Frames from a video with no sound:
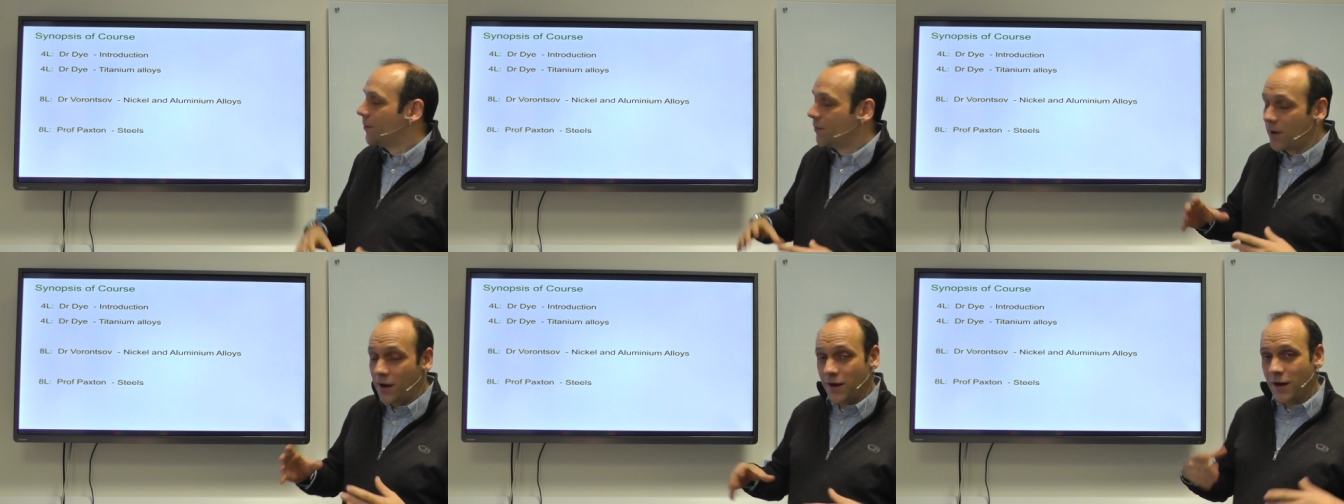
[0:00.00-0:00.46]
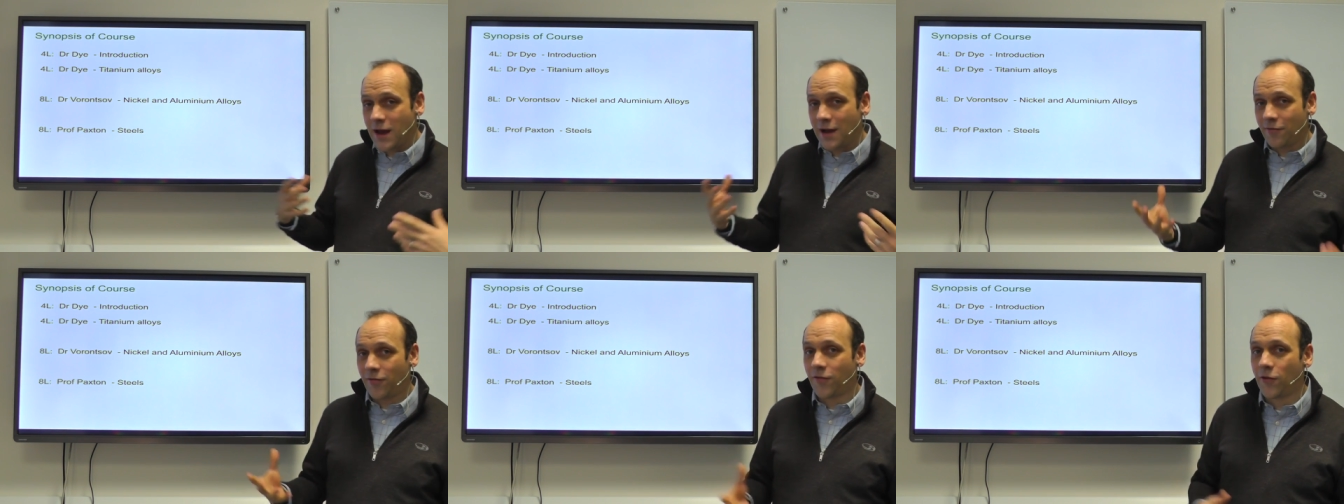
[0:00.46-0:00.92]
Mine, I
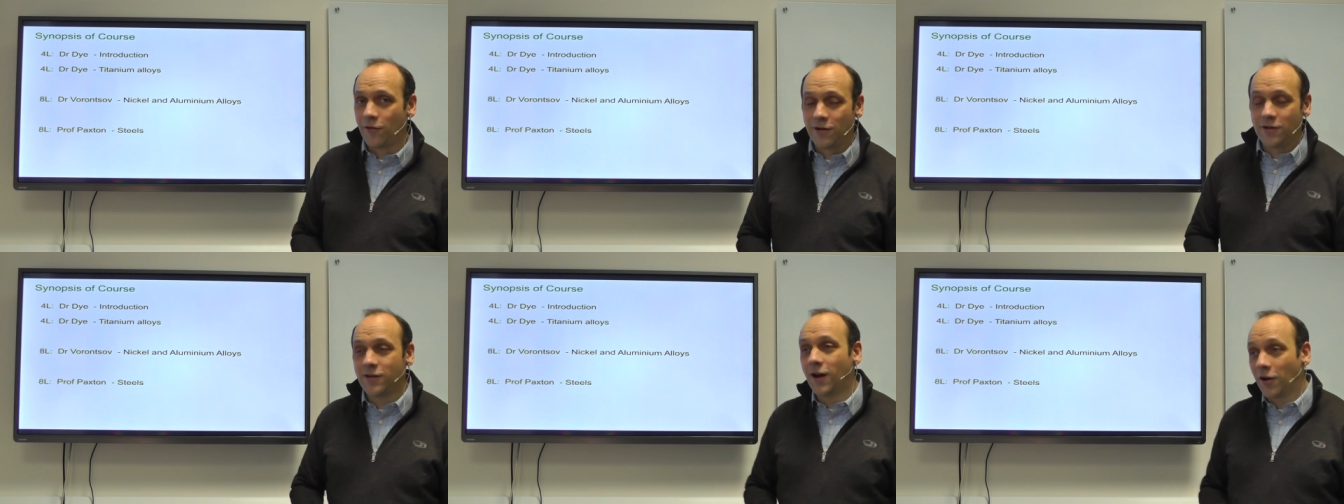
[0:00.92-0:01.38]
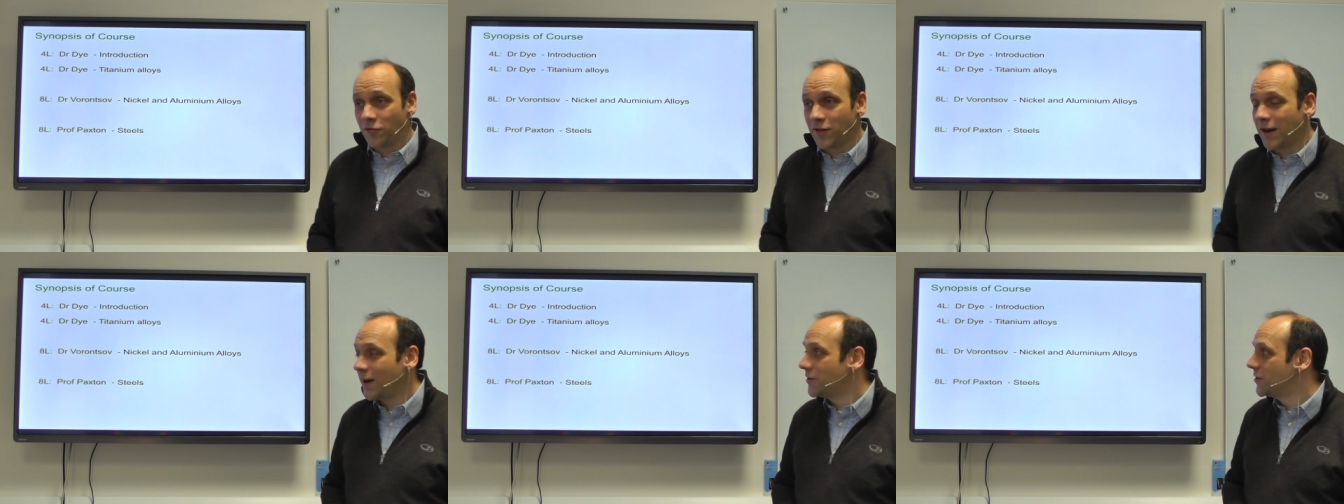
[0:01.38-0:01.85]
have four
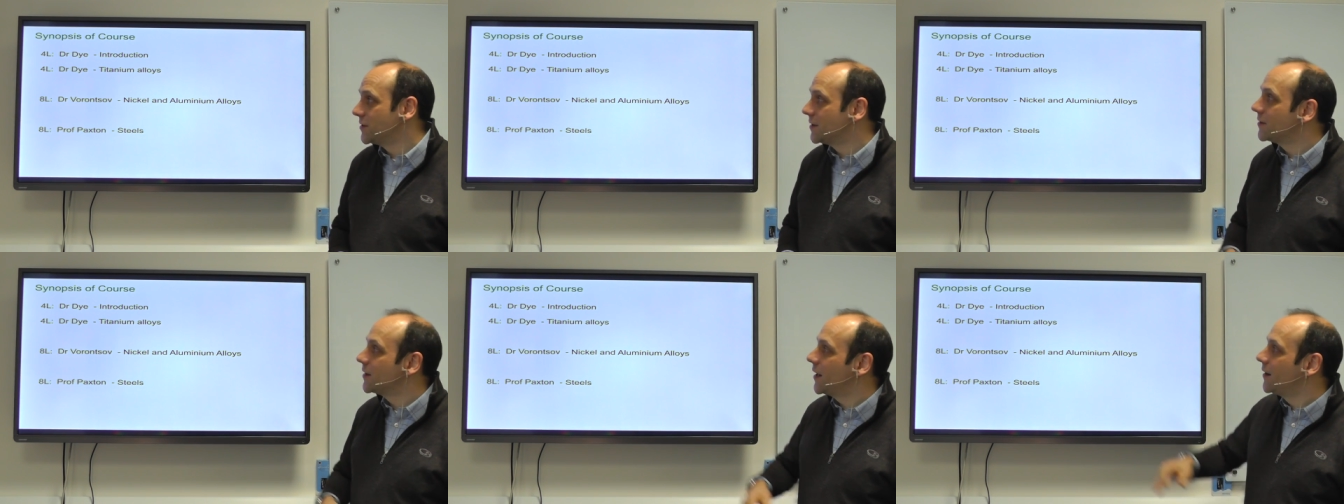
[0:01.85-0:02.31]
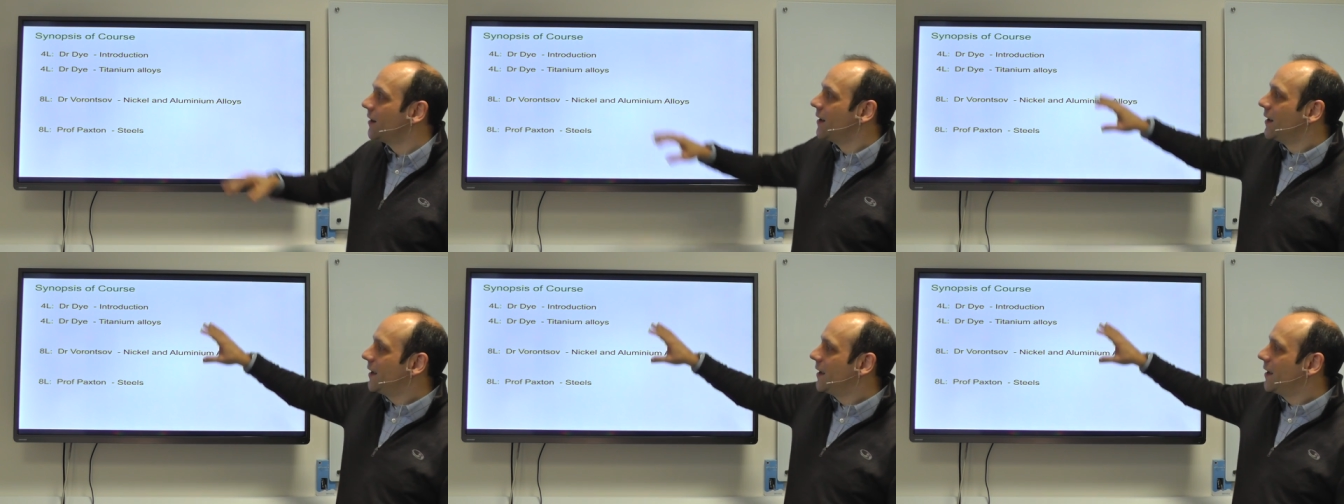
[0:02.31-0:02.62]
introductory lectures, and then